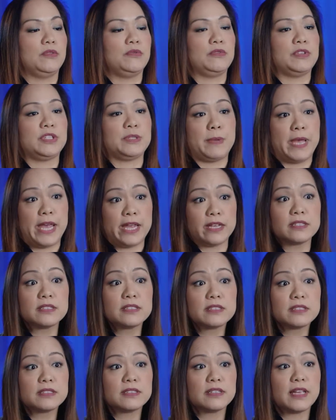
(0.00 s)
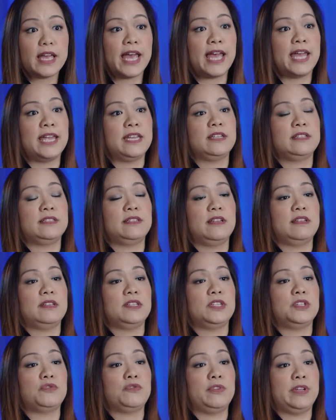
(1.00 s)
respect and a
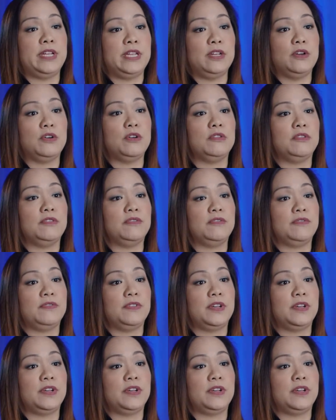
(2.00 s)
certain degree of,